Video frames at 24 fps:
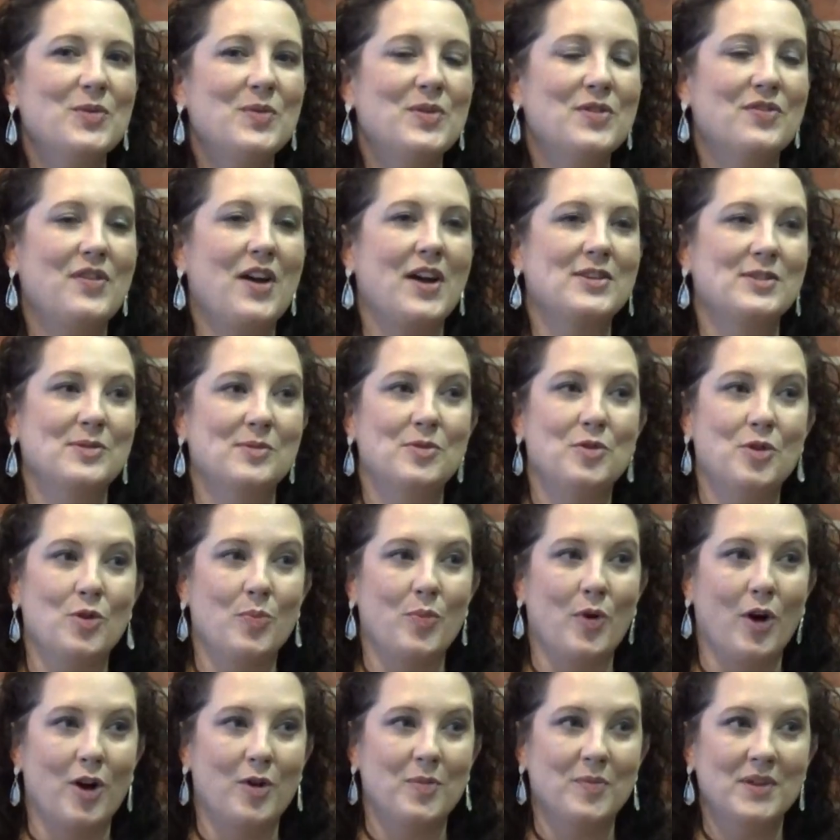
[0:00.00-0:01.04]
We've got some new
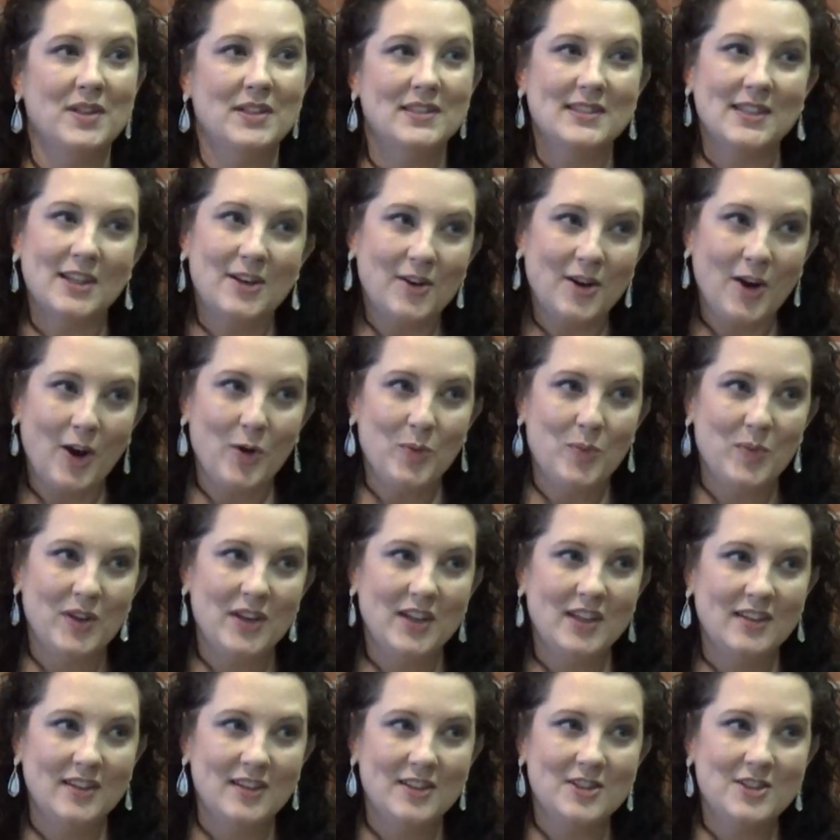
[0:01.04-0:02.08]
apartments that are
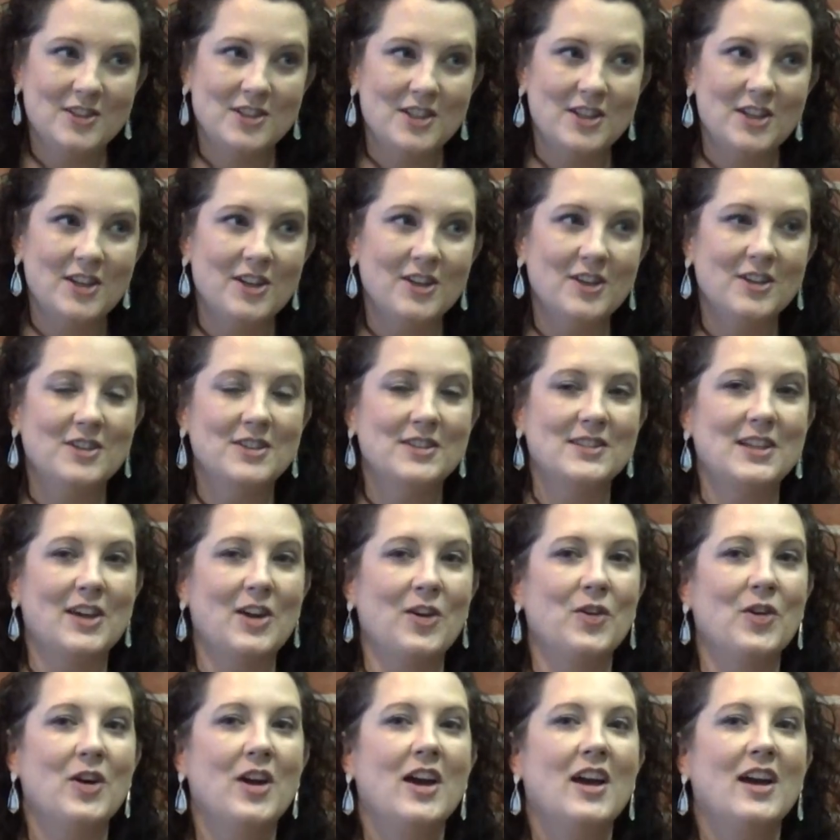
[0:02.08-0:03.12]
opening this year.
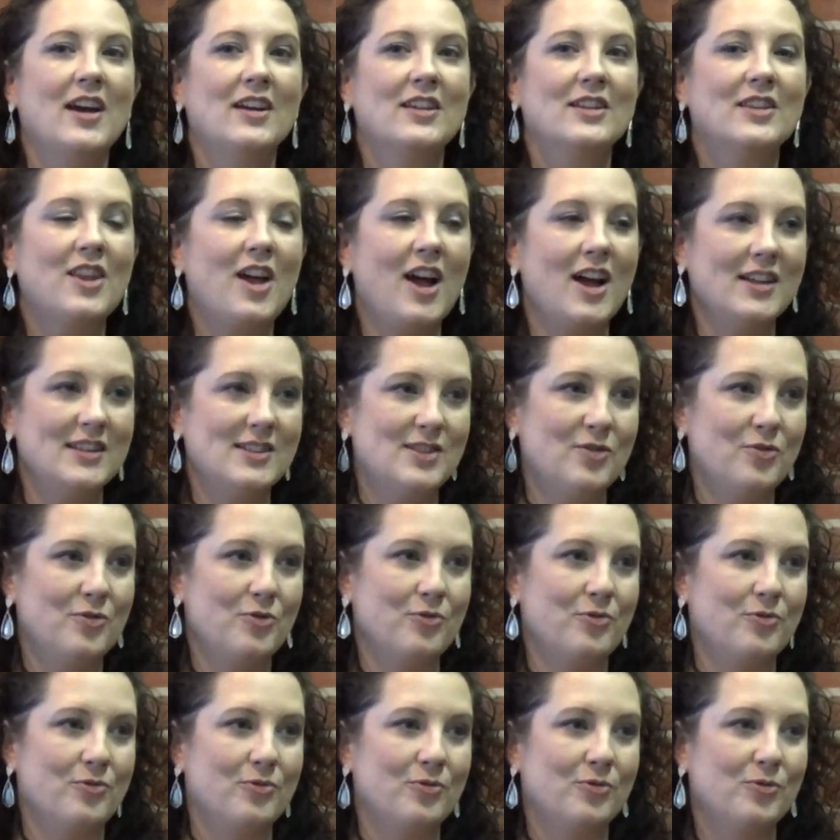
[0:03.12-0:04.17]
So lots of
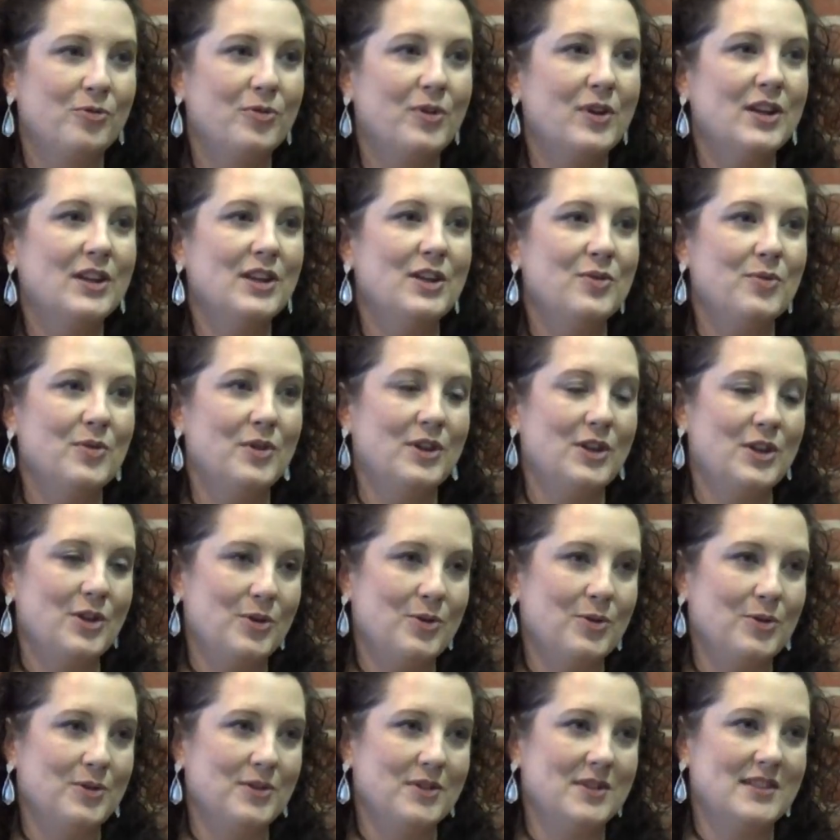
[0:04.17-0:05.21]
really, really
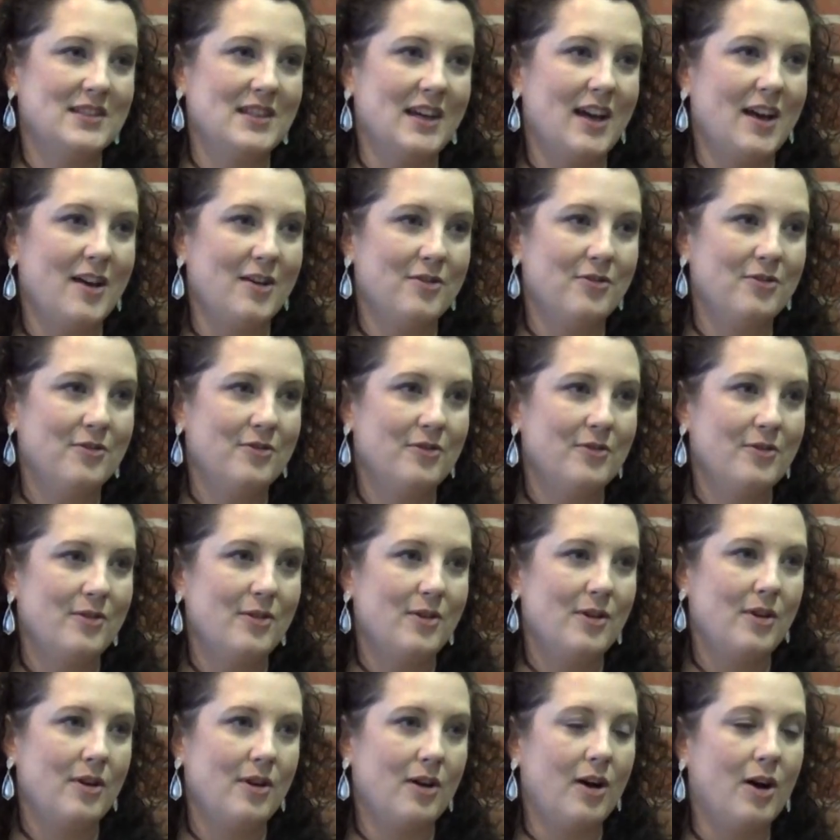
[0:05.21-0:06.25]
cool stuff
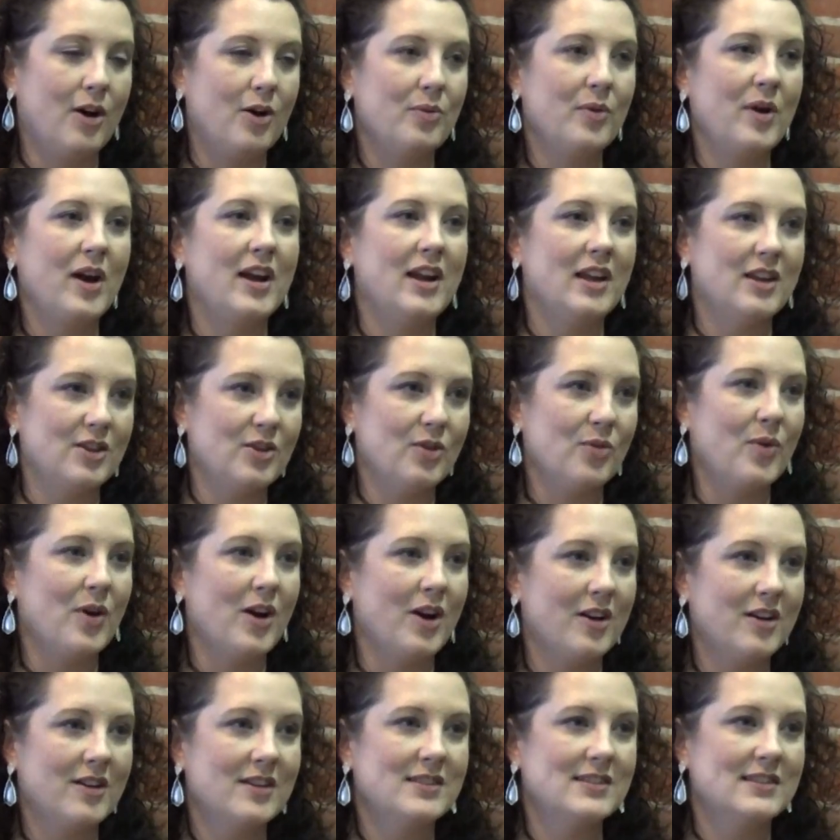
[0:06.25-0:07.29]
already in the
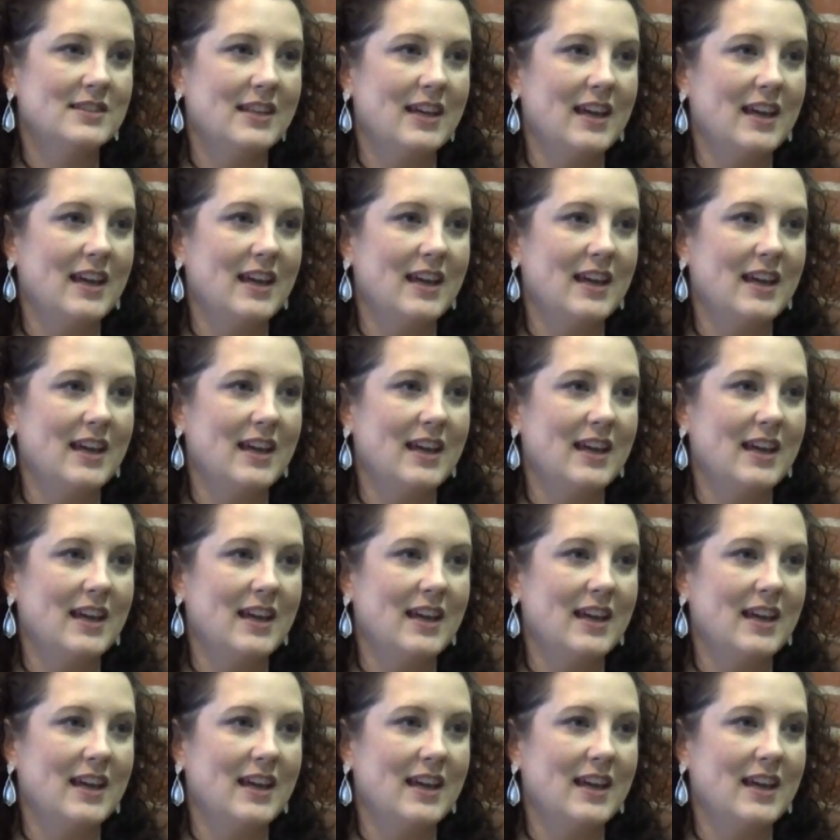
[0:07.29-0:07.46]
works.